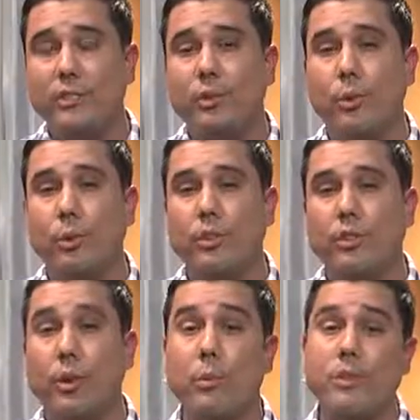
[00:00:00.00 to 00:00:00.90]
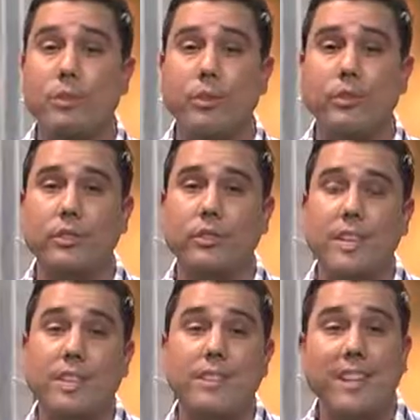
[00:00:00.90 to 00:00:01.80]
stores our resources
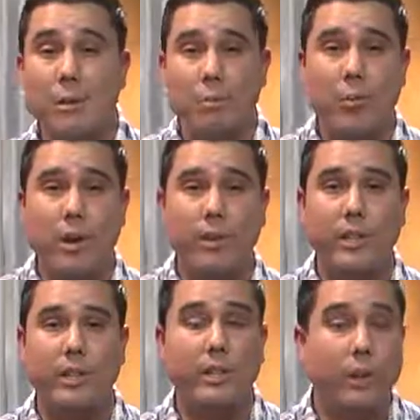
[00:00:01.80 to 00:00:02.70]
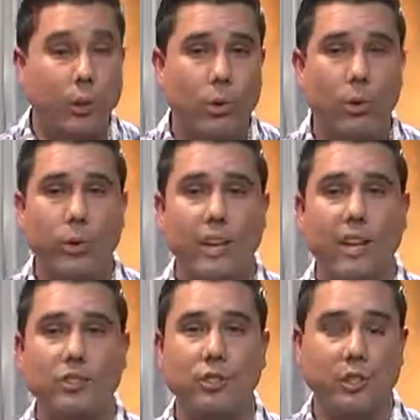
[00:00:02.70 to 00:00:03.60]
in a temporary local
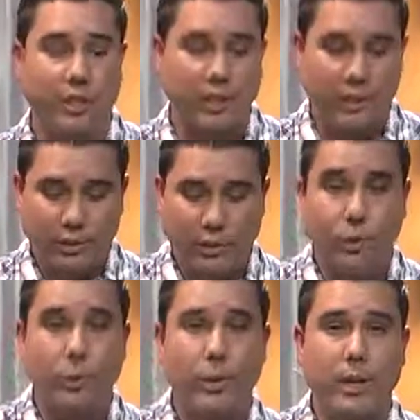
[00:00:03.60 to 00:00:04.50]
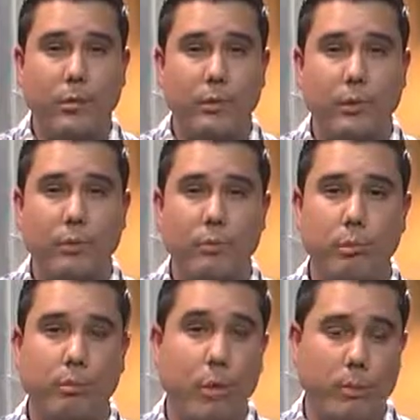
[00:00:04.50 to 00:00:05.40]
location to improve
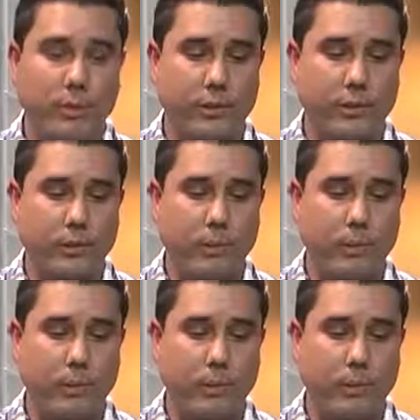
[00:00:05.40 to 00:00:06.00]
performance.